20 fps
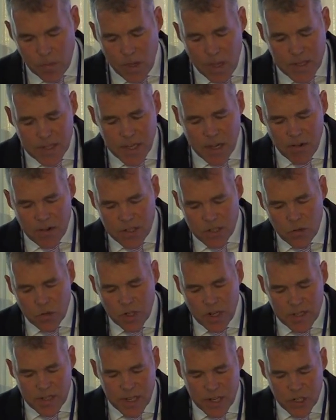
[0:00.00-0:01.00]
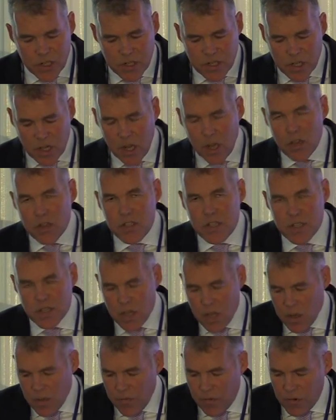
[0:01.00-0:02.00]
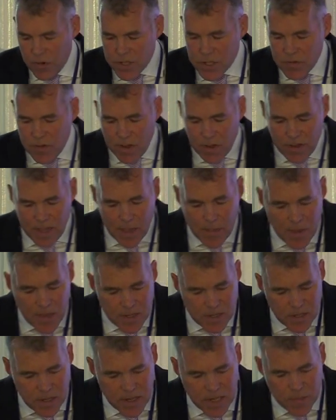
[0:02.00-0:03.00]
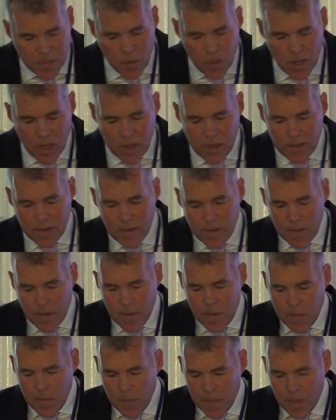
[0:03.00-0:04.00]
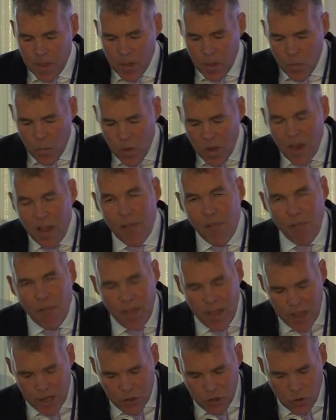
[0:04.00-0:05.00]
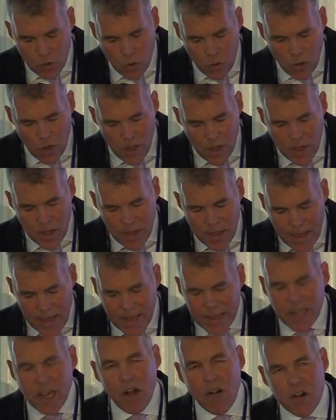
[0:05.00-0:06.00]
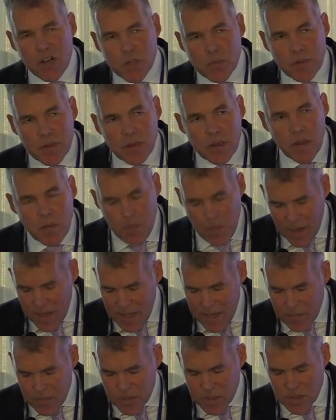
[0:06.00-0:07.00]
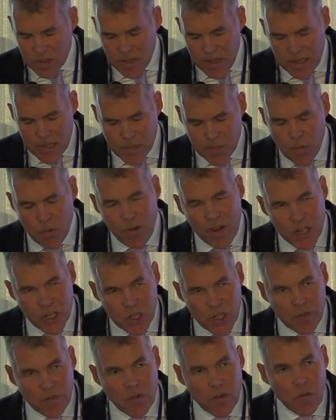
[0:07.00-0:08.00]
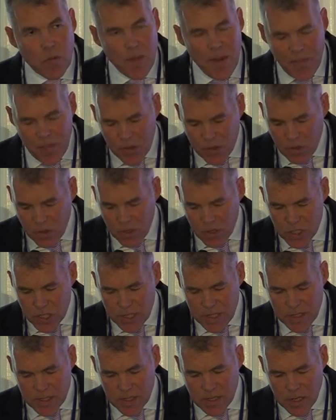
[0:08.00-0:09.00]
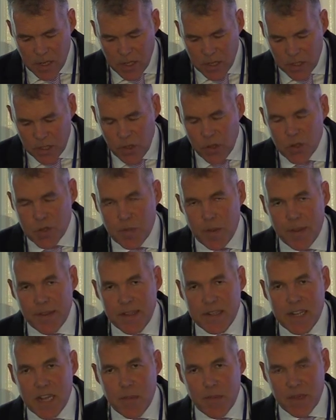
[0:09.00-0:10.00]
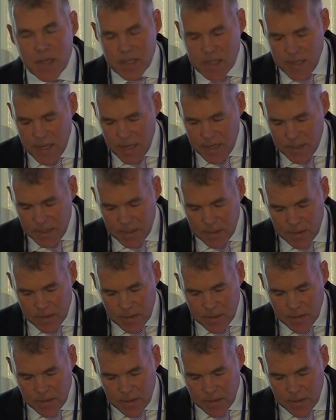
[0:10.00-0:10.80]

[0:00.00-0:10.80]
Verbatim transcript: And terrorist organizations closer to home for Israel, Hamas and Hezbollah, will, I fear, draw encouragement and perhaps inspiration from the methodologies used by the Islamic State,